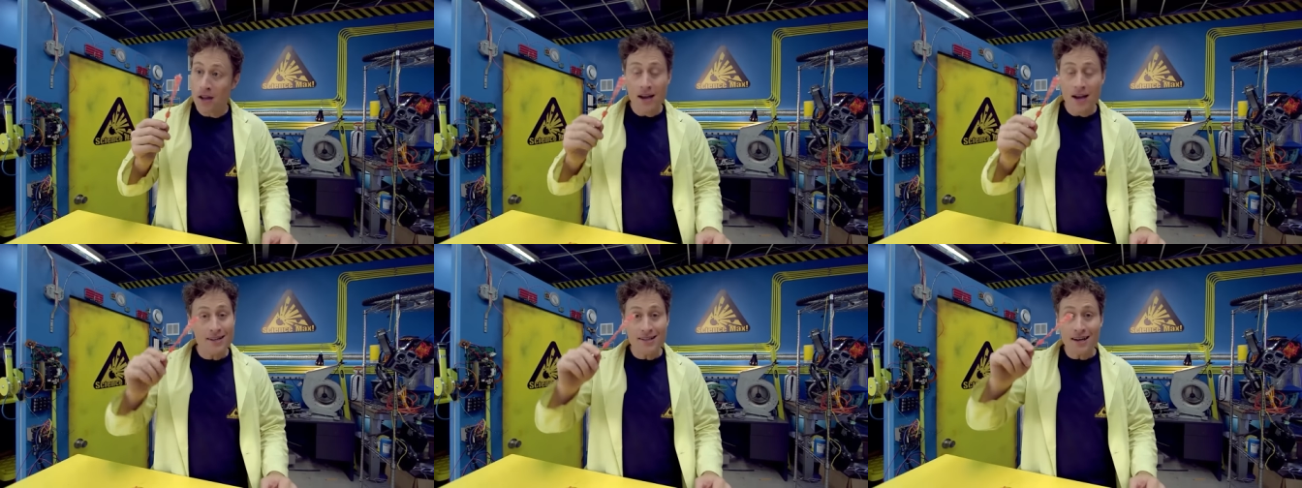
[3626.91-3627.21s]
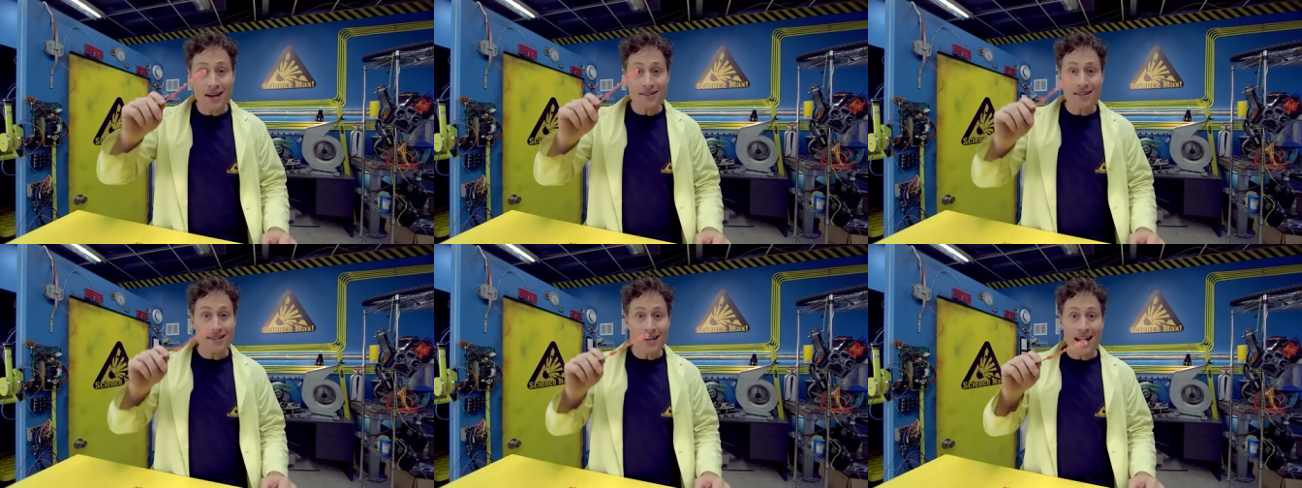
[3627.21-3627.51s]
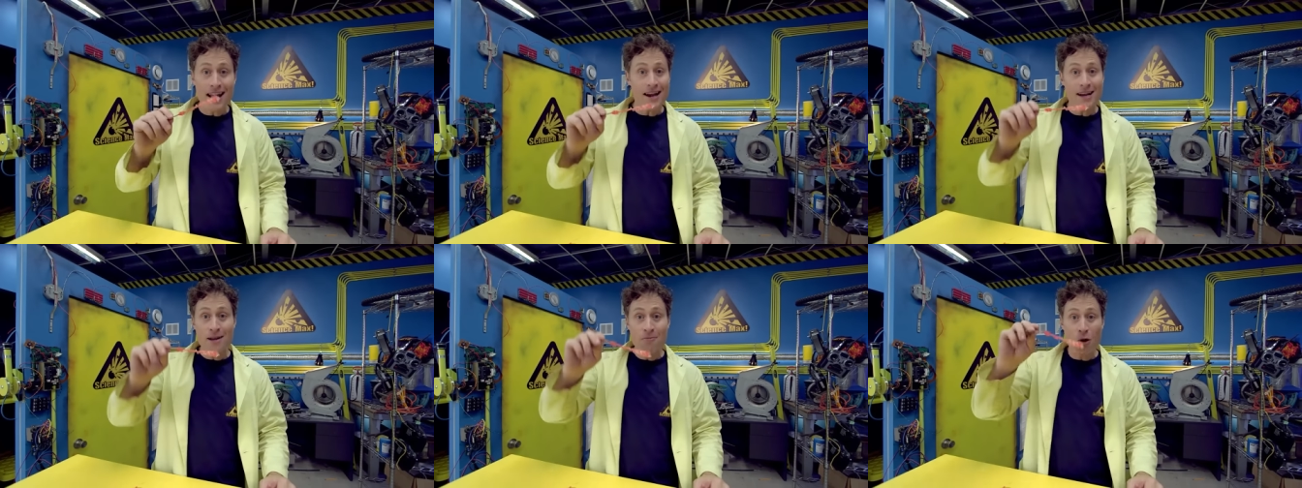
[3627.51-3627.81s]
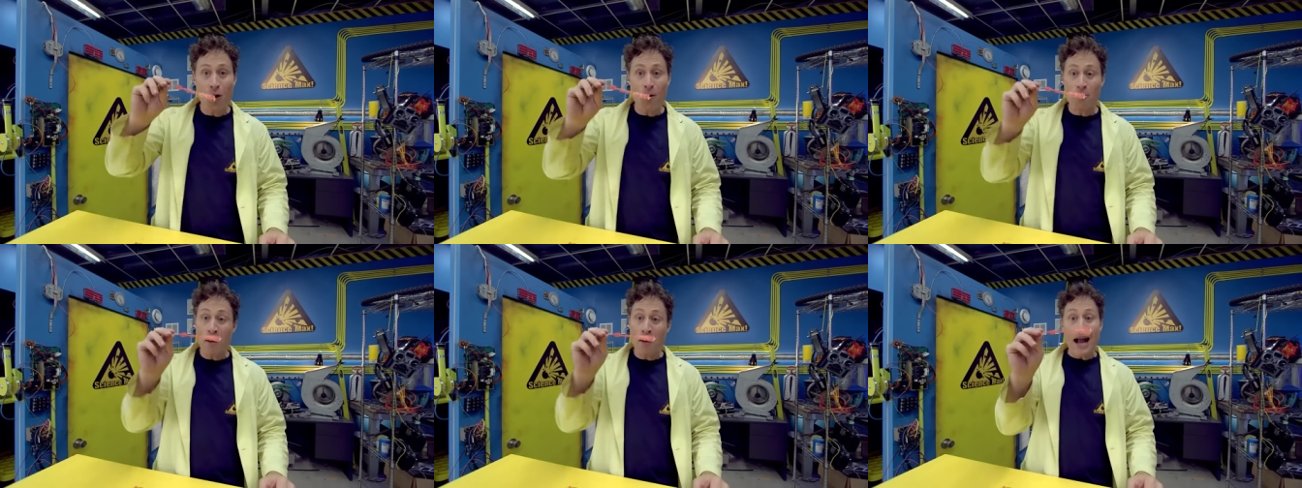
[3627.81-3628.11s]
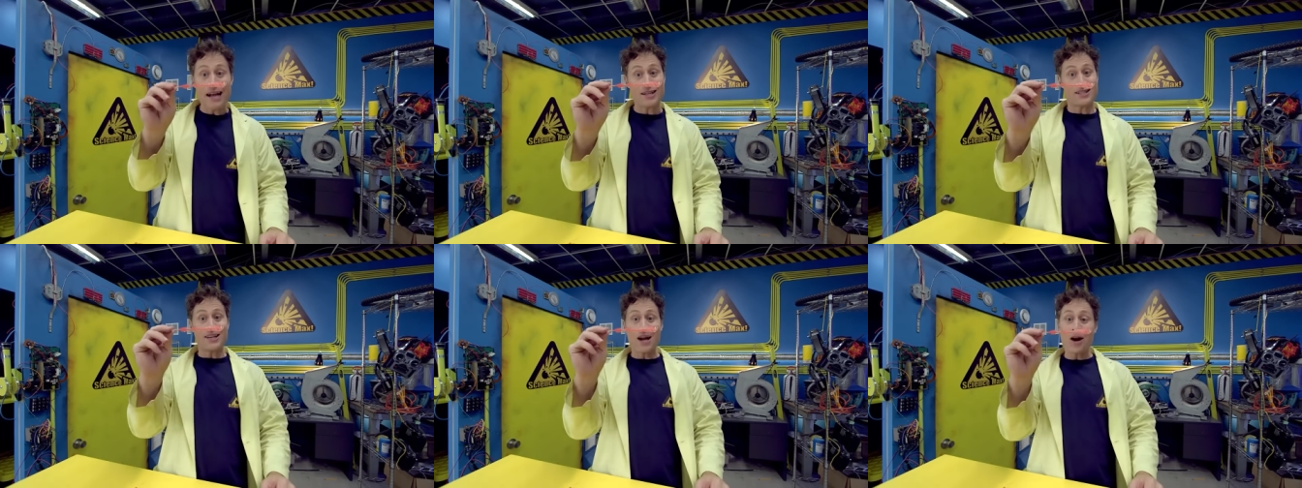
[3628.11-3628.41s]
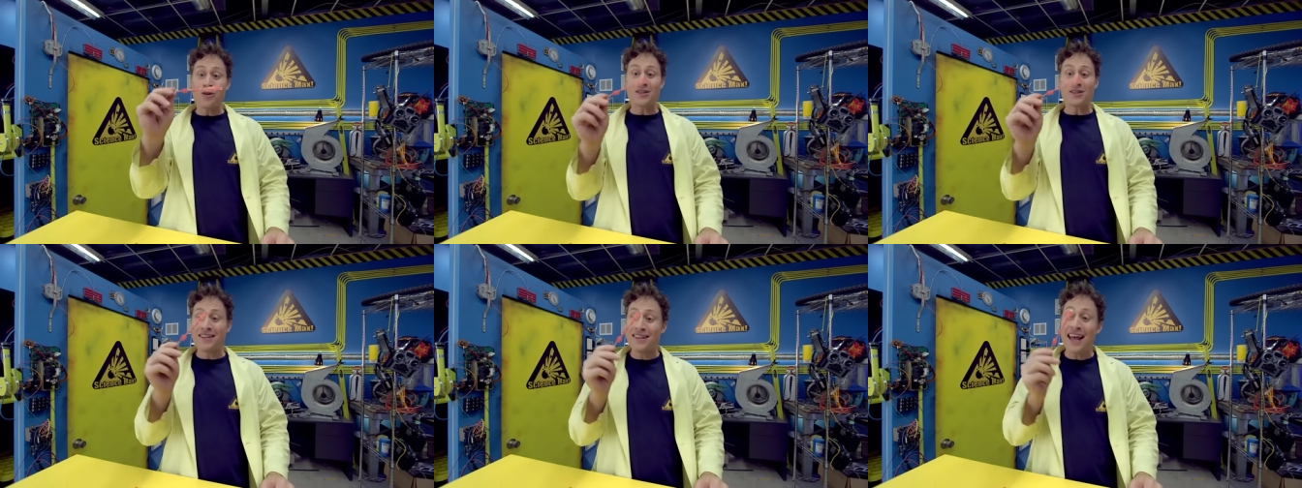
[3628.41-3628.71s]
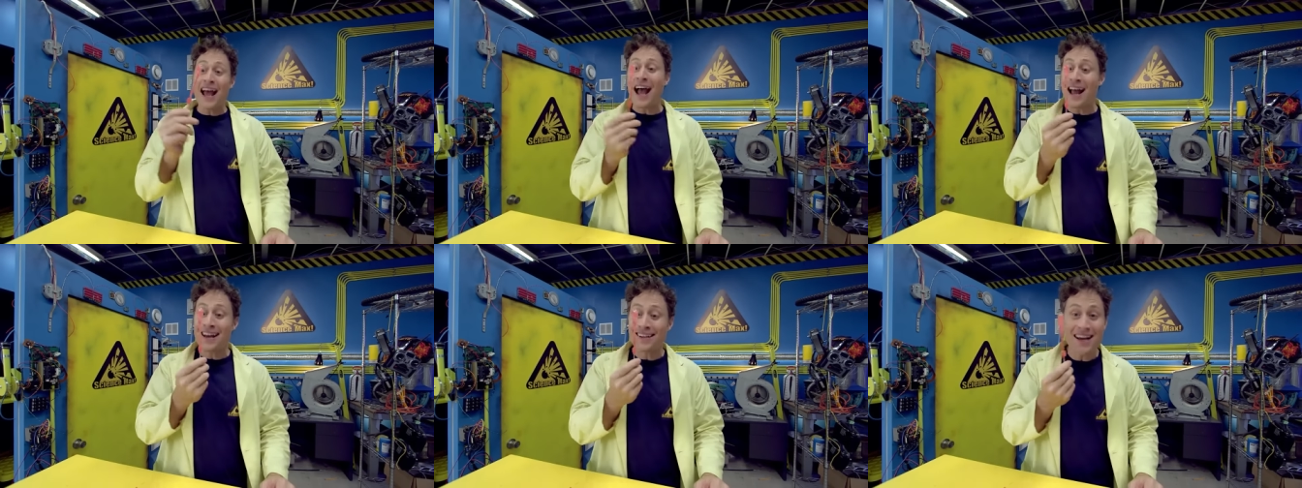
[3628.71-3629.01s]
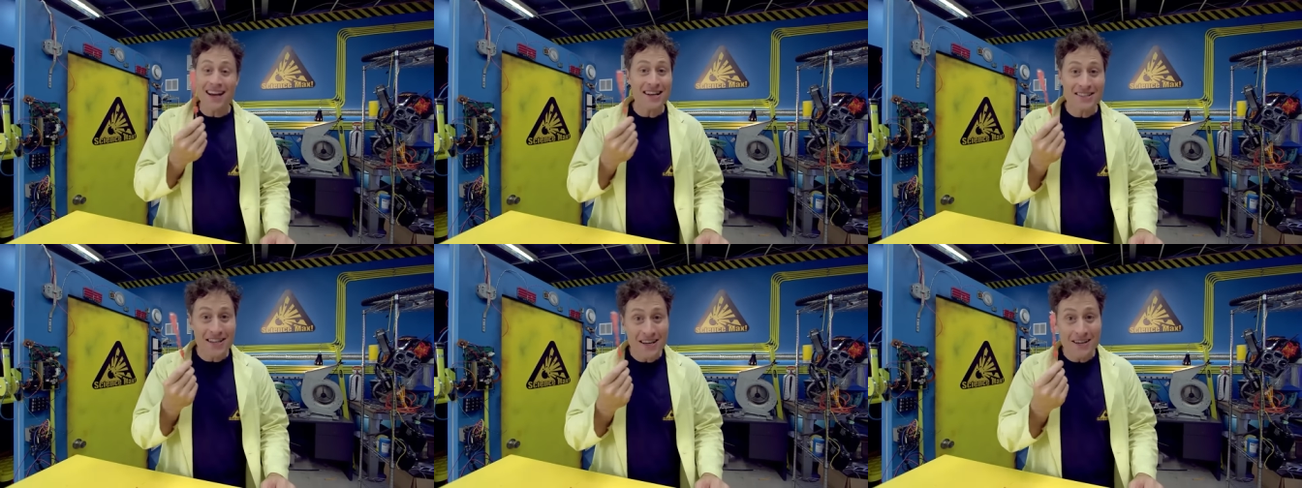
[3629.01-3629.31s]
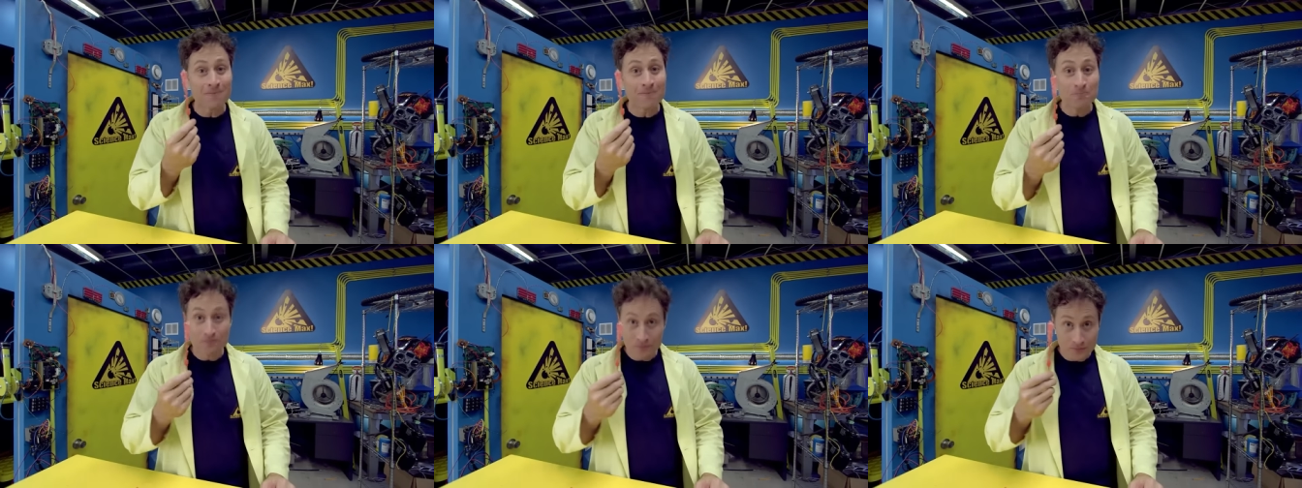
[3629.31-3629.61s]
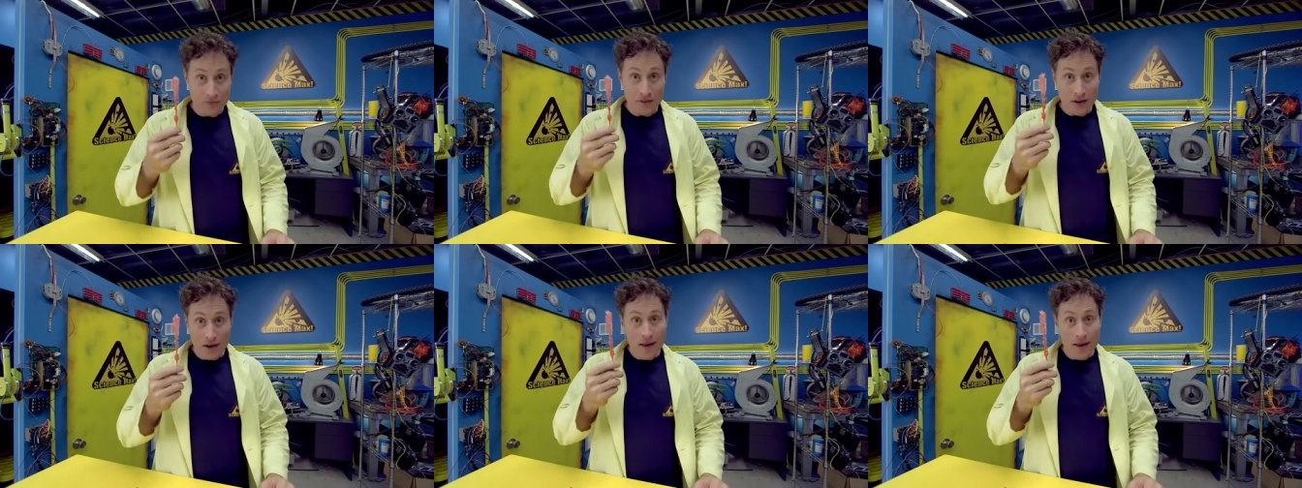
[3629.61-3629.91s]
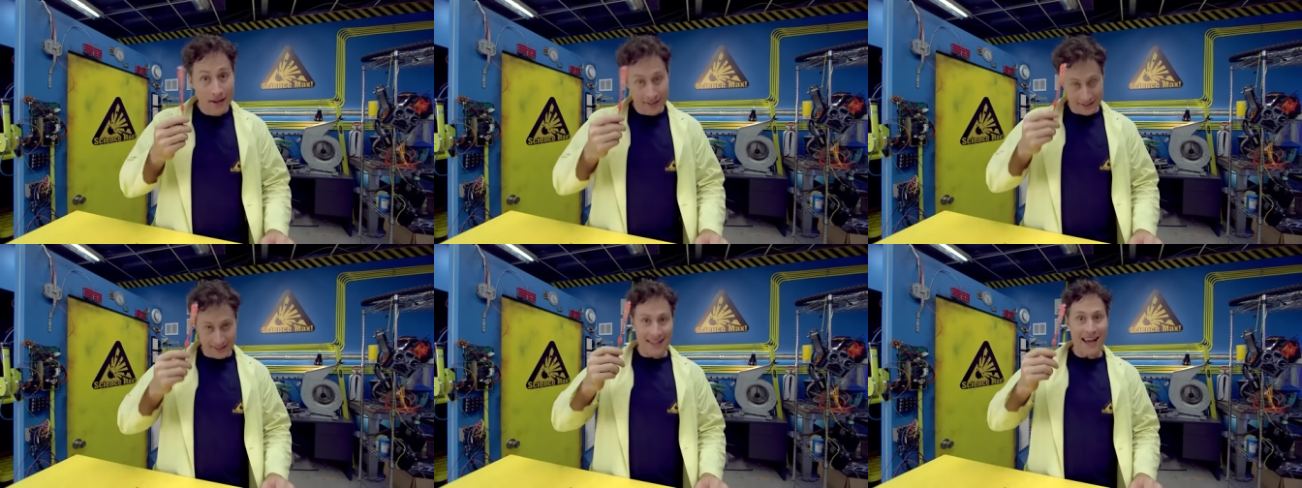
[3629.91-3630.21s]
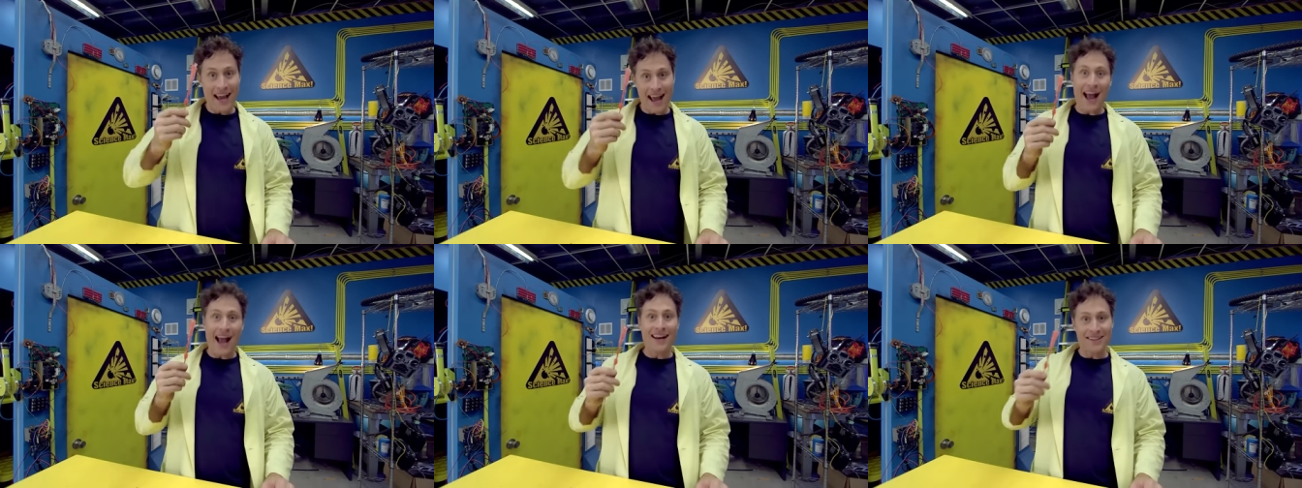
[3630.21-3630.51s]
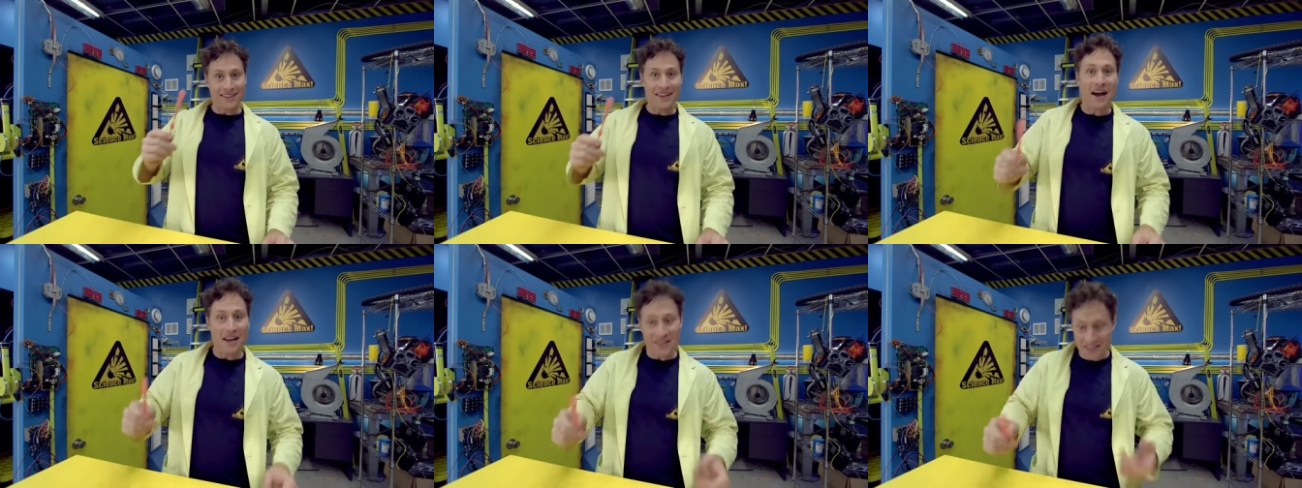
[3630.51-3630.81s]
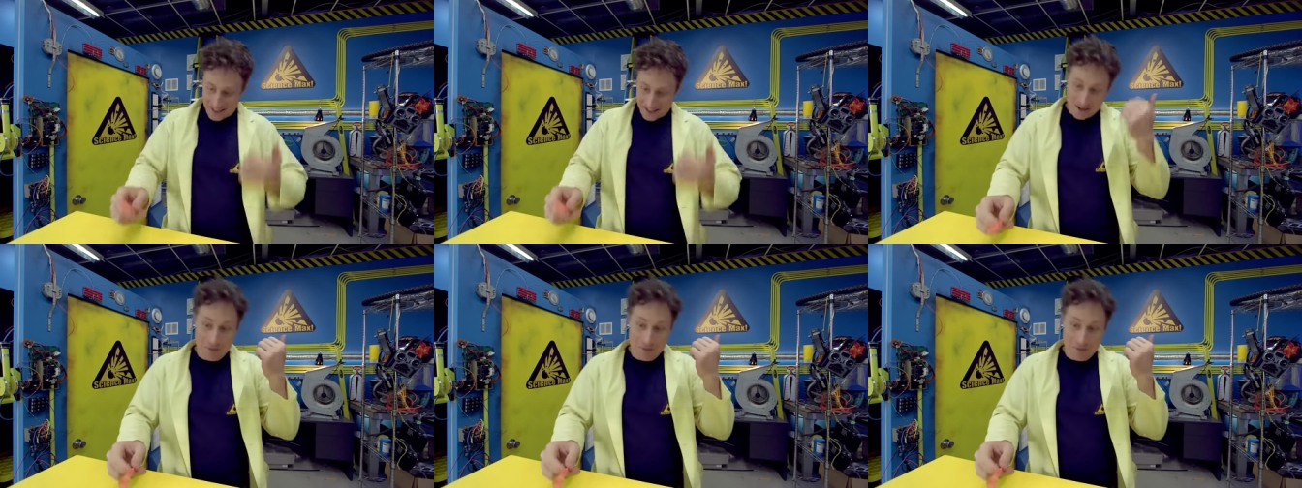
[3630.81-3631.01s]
It doesn't get any more maxed out than that, does it? Yeah, it does.